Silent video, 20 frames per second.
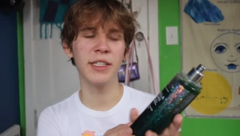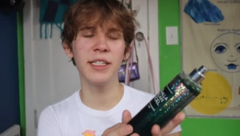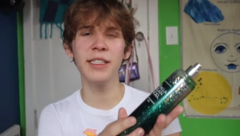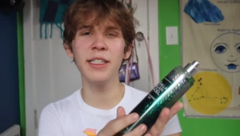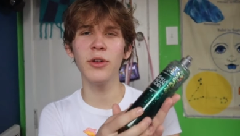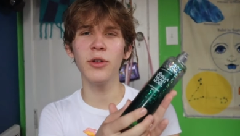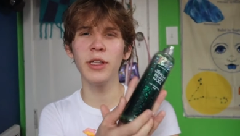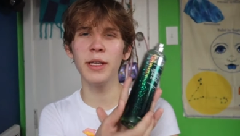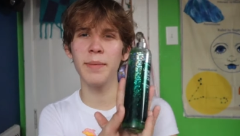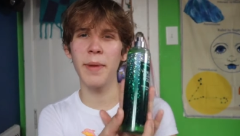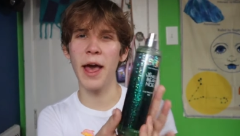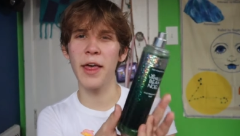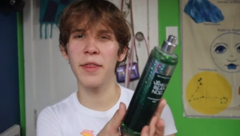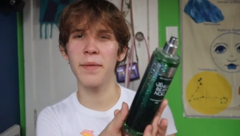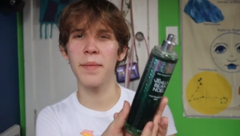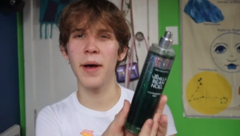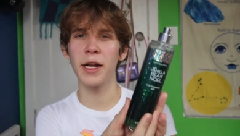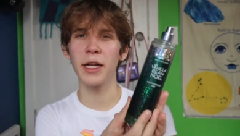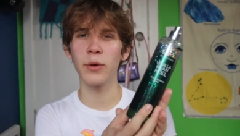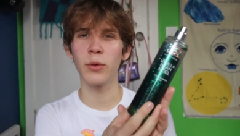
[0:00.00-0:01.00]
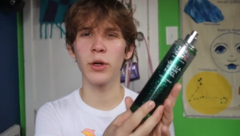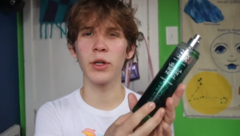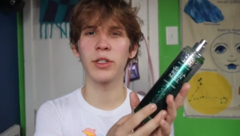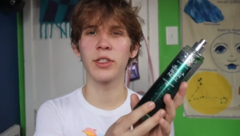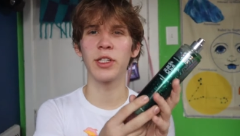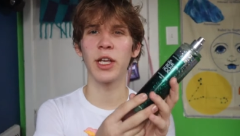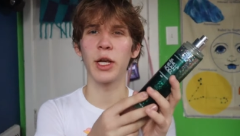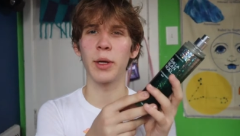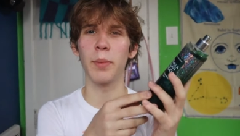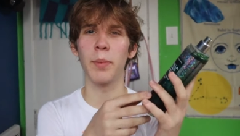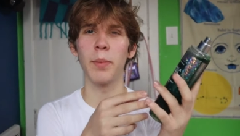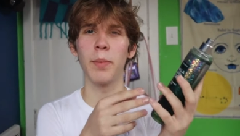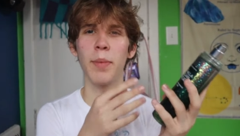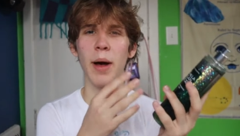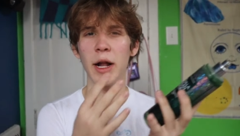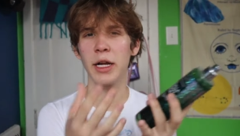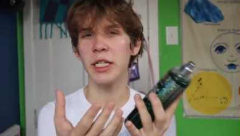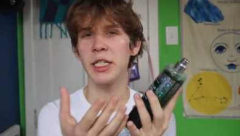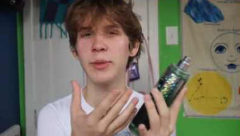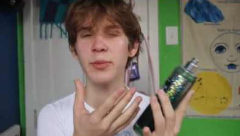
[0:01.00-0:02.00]
this is the only Bath and Body Works like
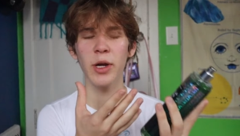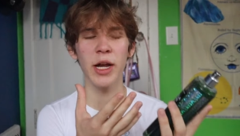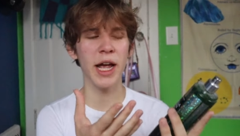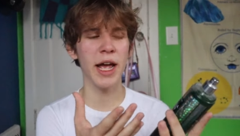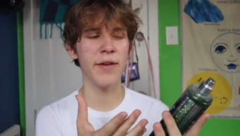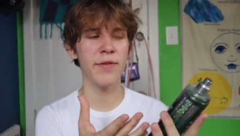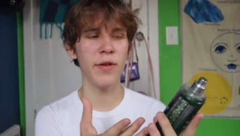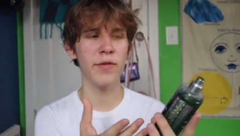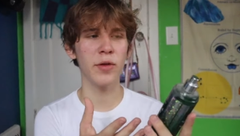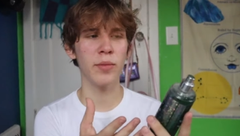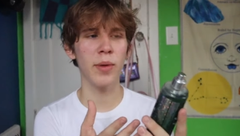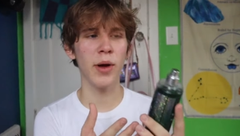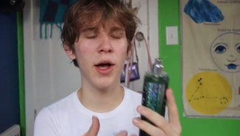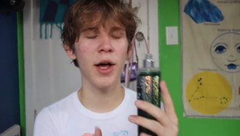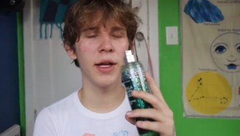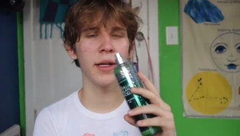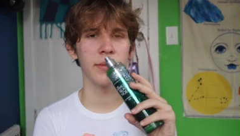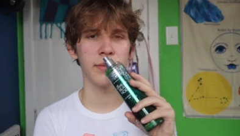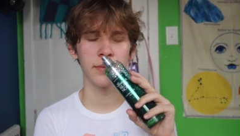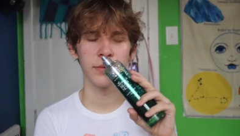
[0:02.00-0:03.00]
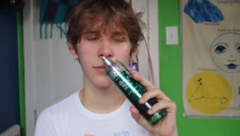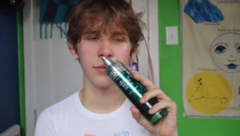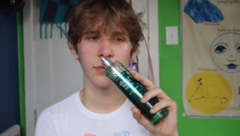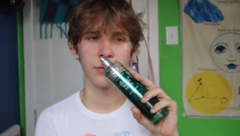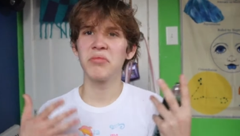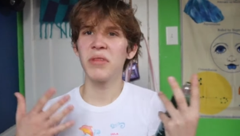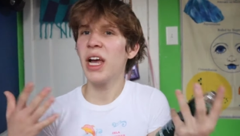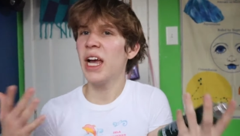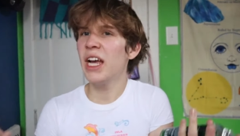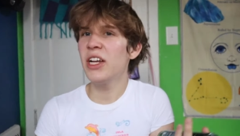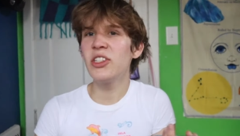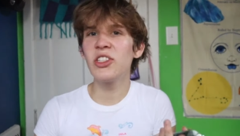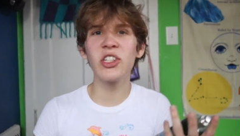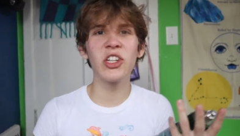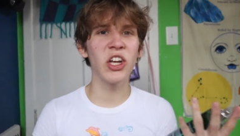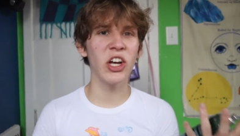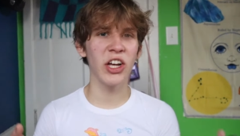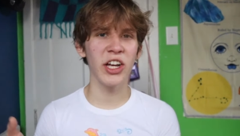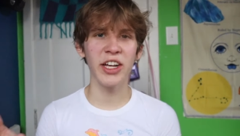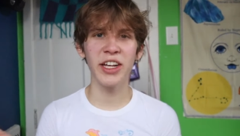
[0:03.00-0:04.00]
body spray I've ever bought. It's
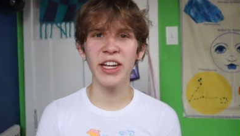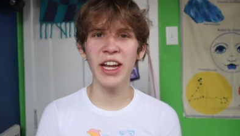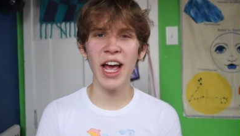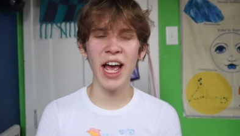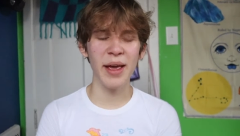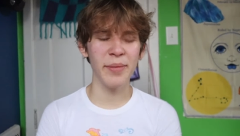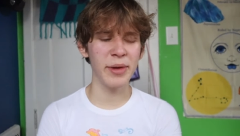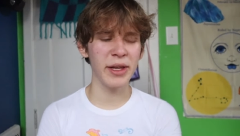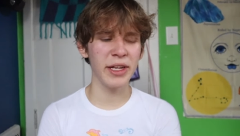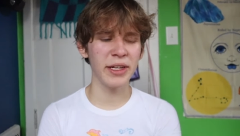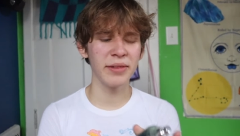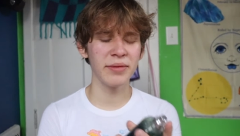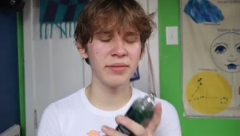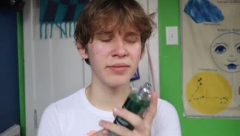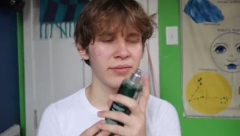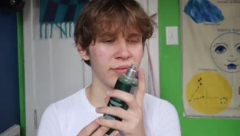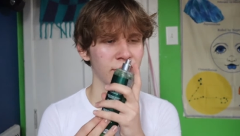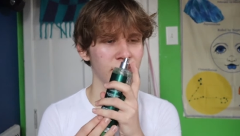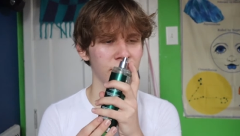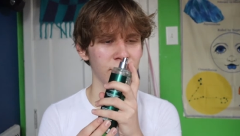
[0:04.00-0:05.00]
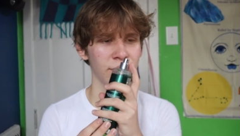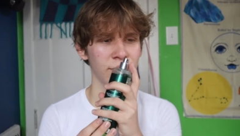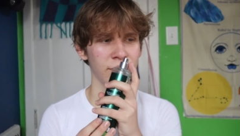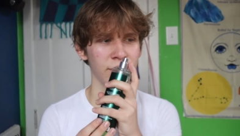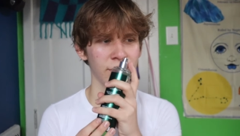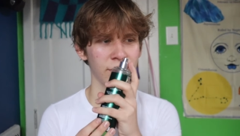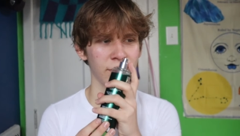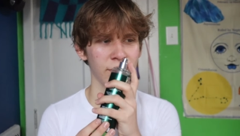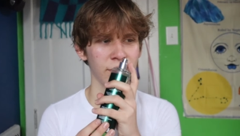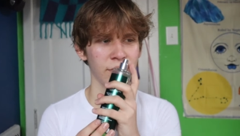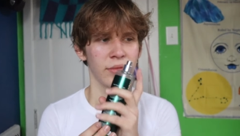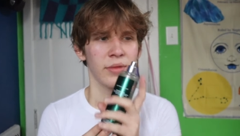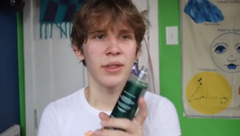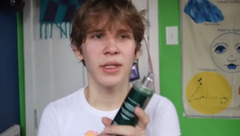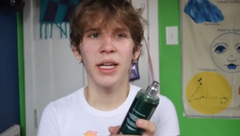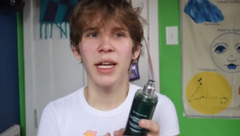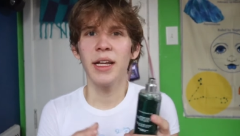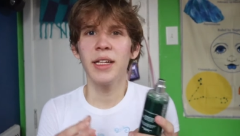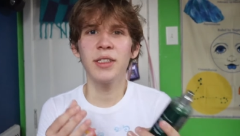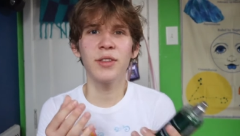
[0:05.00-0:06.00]
good. I mean,
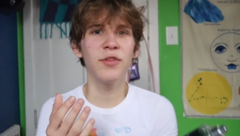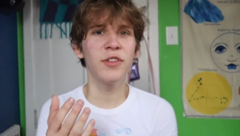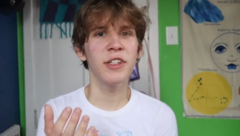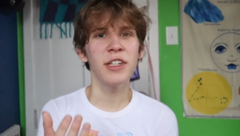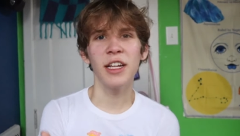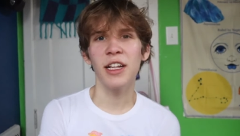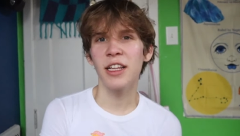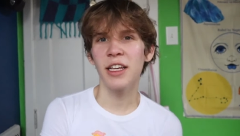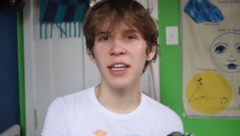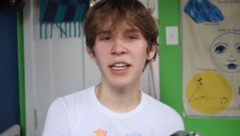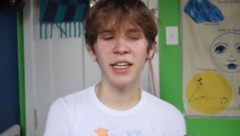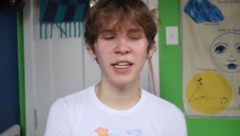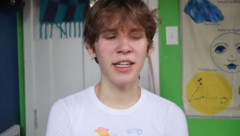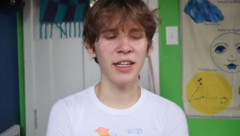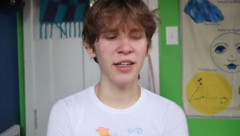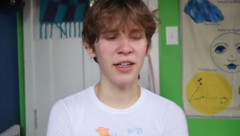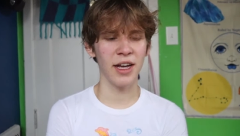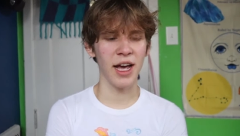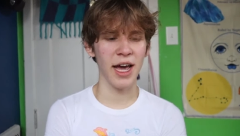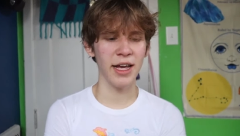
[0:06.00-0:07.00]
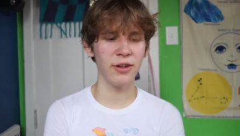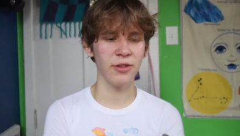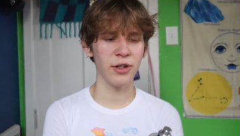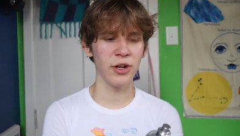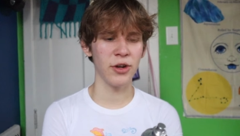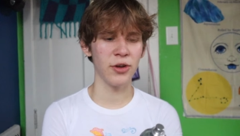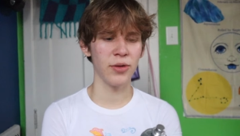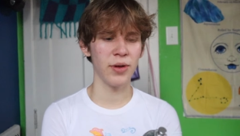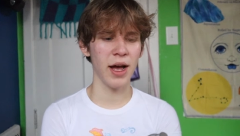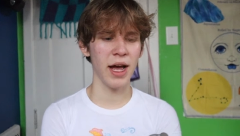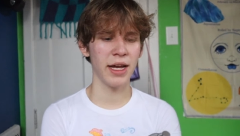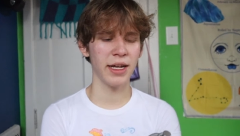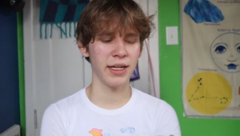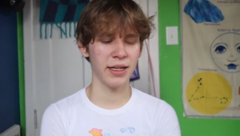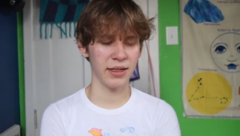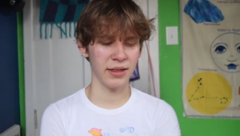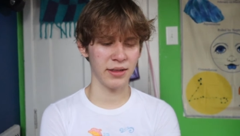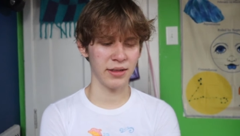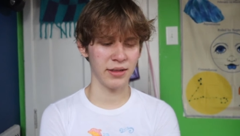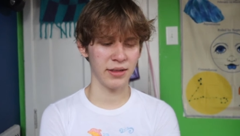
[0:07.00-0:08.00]
it's vanilla-y. I don't know. I
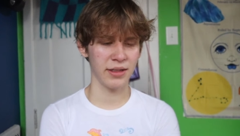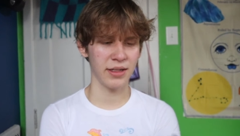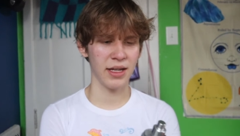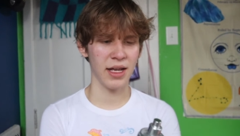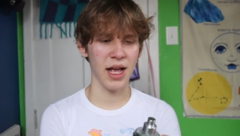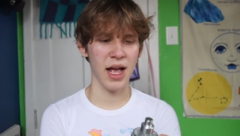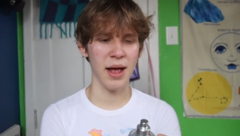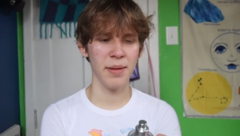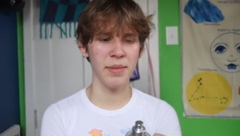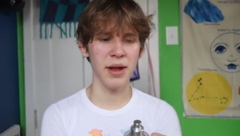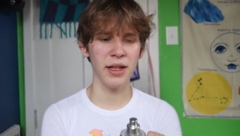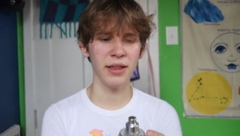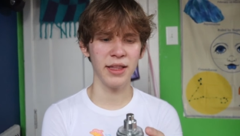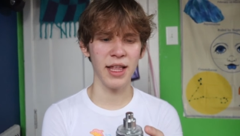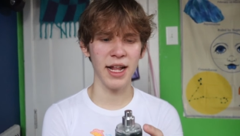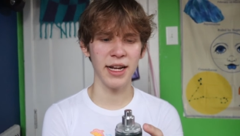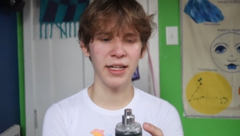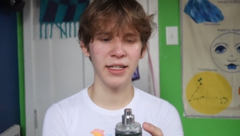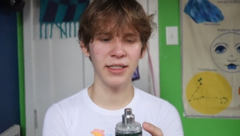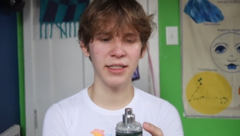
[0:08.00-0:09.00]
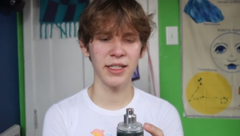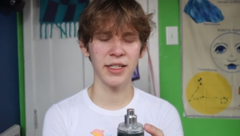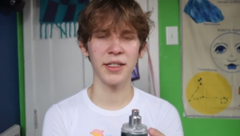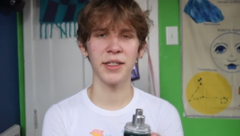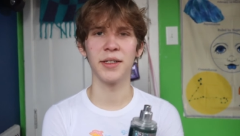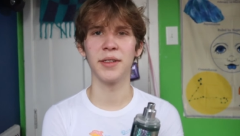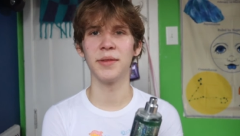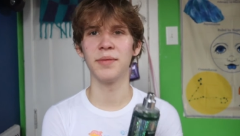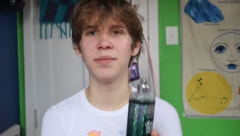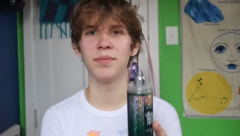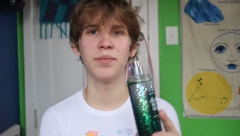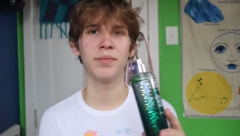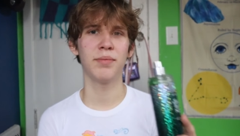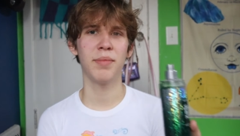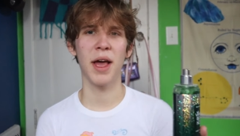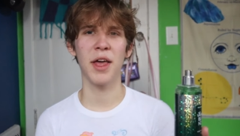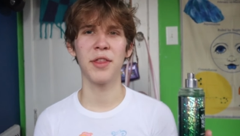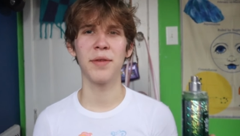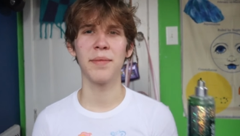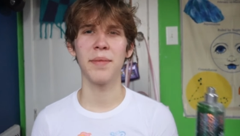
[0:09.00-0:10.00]
I'm not that into
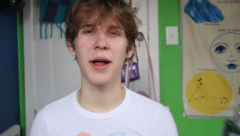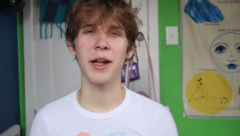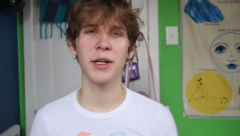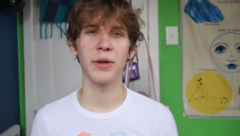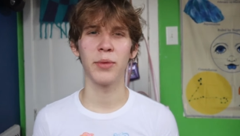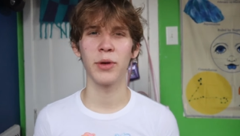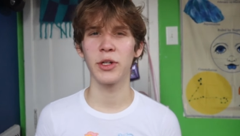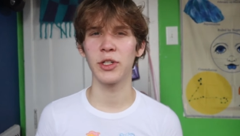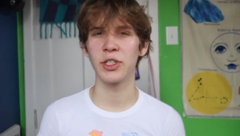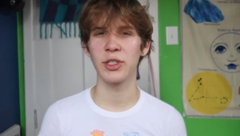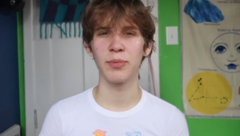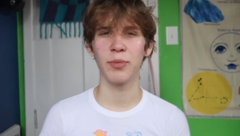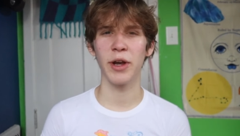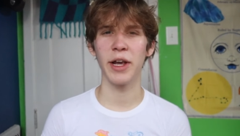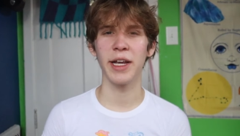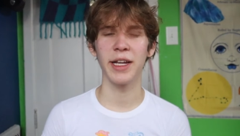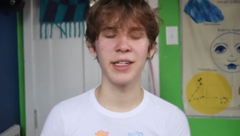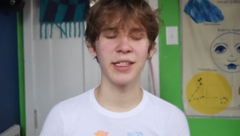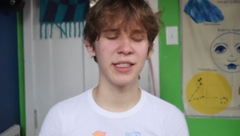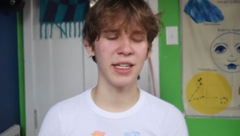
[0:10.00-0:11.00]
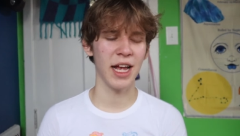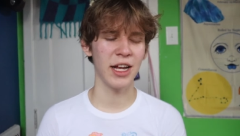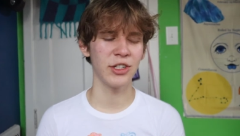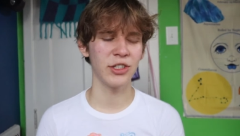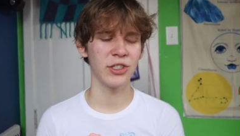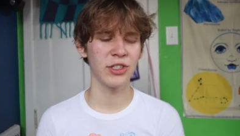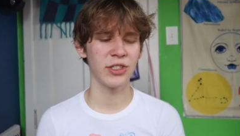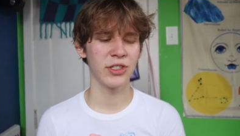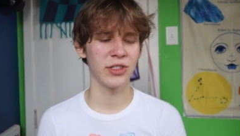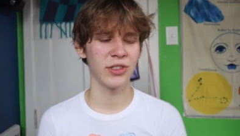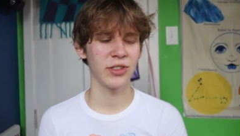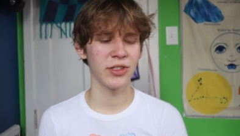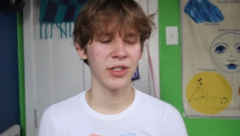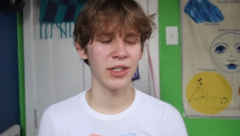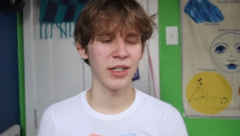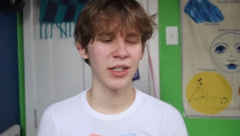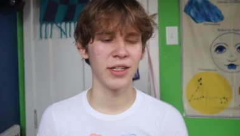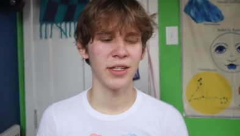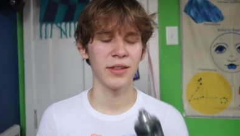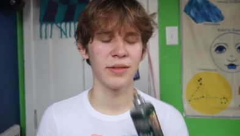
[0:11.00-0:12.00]
Bath and Body Works sprays. I just
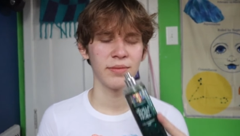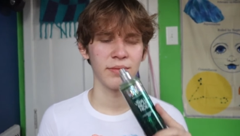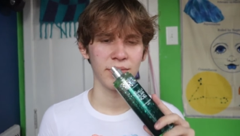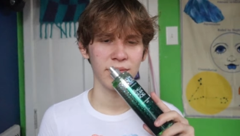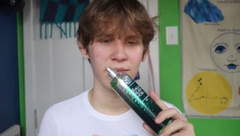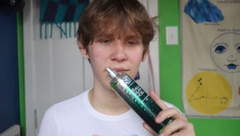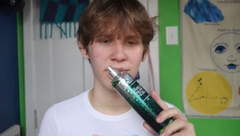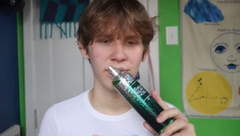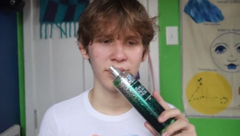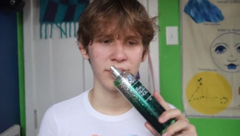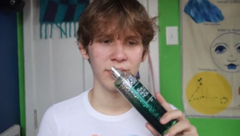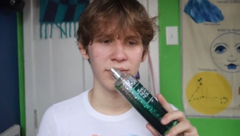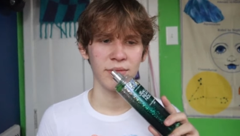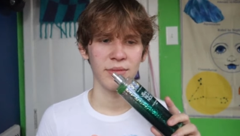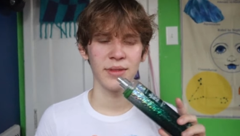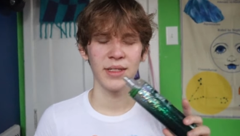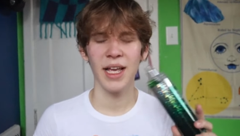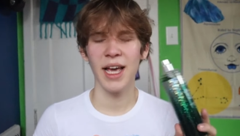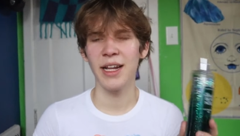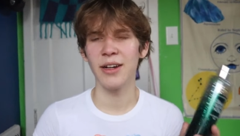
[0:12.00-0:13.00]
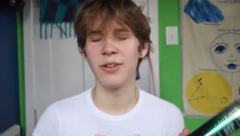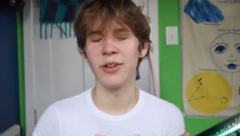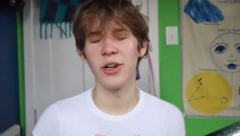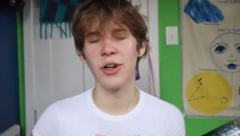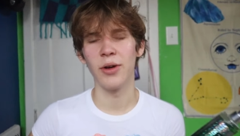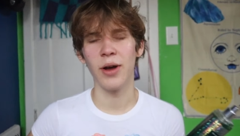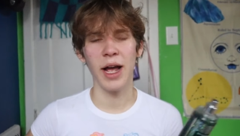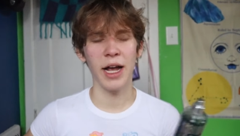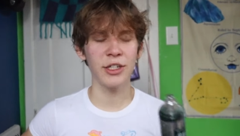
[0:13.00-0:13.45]
I don't know.